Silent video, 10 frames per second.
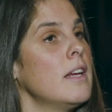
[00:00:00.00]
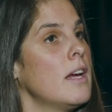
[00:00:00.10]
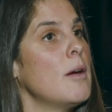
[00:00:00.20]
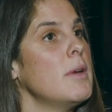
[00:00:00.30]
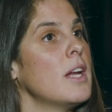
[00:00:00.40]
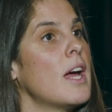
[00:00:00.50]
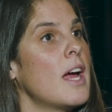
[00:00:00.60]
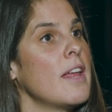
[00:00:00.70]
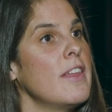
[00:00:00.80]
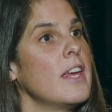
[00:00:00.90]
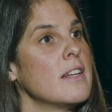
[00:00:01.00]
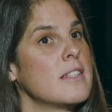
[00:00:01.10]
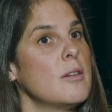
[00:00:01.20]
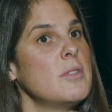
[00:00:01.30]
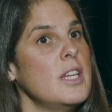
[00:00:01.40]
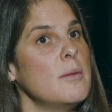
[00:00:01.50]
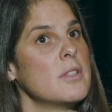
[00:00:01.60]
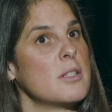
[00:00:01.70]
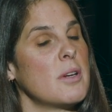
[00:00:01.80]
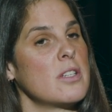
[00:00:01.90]
I mean, I think in some teams,
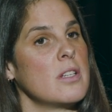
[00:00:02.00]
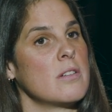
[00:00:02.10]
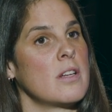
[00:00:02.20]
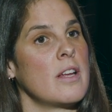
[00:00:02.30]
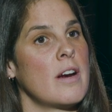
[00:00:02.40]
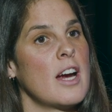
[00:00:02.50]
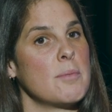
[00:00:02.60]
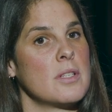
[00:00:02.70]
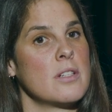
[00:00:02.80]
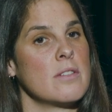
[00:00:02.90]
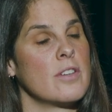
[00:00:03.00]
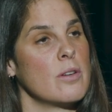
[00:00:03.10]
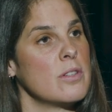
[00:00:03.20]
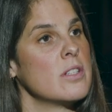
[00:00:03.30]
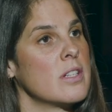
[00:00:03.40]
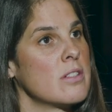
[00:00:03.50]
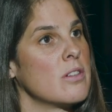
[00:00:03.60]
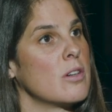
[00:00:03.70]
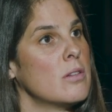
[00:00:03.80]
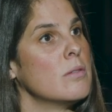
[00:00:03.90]
especially, there's a high percentage of coaches that
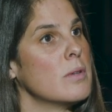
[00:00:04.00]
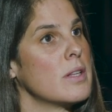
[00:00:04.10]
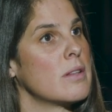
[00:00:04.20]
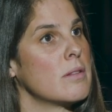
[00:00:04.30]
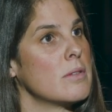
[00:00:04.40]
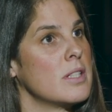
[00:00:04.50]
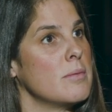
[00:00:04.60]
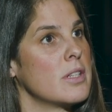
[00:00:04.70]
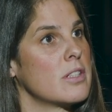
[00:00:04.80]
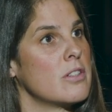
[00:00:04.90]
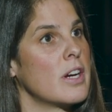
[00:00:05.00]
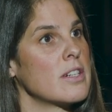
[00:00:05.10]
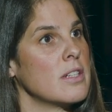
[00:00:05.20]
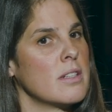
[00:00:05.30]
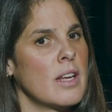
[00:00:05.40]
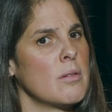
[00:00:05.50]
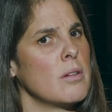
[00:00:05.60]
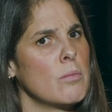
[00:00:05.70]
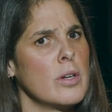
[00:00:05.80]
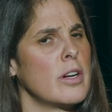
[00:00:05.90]
struggle with same-sex attraction. That would
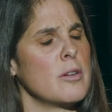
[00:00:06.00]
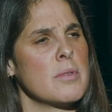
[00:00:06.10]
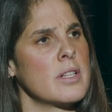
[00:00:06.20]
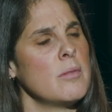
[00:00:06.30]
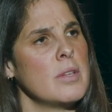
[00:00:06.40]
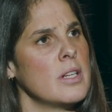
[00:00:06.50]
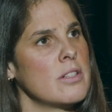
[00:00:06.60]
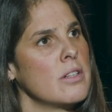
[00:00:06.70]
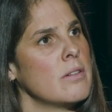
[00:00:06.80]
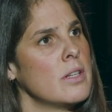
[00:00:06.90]
100% be an issue.